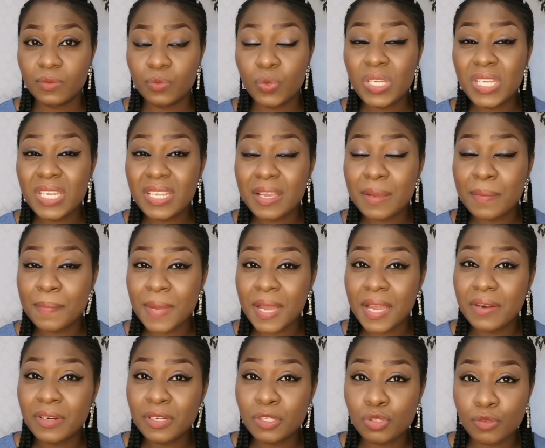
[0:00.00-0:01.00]
when they are
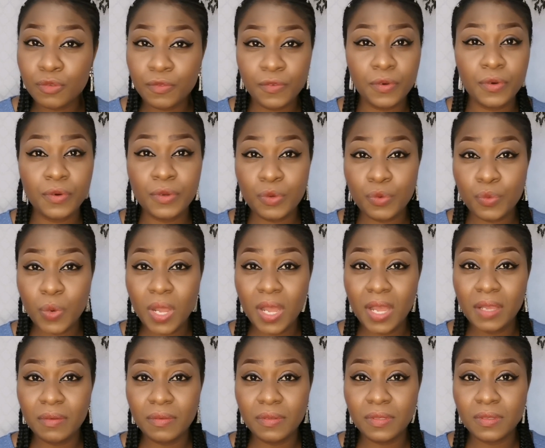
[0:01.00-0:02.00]
married to foreign
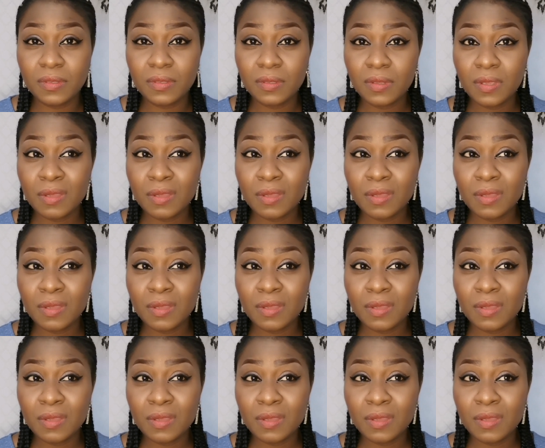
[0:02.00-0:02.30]
wives